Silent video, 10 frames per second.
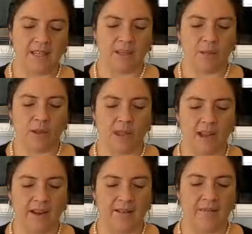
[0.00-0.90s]
is what I
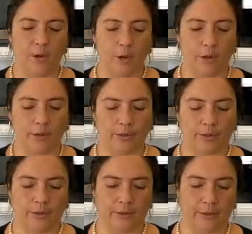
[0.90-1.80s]
have learned
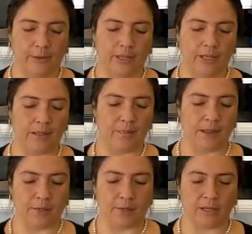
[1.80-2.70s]
on these
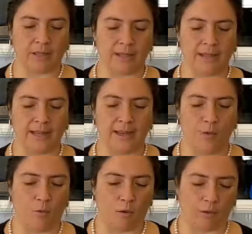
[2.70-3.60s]
past weeks, that
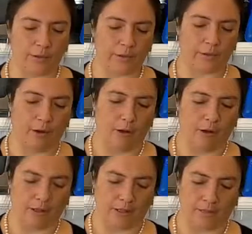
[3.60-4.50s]
it works
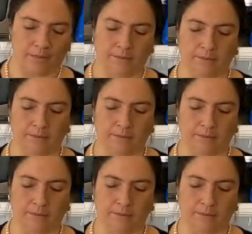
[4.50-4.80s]
awesome.